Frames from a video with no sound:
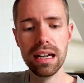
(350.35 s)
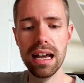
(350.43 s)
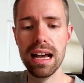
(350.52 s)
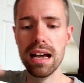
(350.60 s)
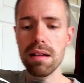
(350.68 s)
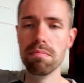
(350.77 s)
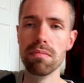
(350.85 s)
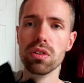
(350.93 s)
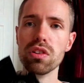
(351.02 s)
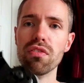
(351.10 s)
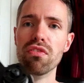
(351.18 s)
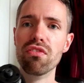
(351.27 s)

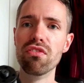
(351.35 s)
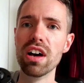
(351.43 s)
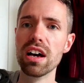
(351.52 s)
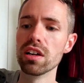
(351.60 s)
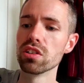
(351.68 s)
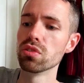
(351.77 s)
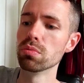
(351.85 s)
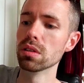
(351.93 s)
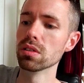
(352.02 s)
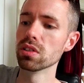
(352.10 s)
the first one.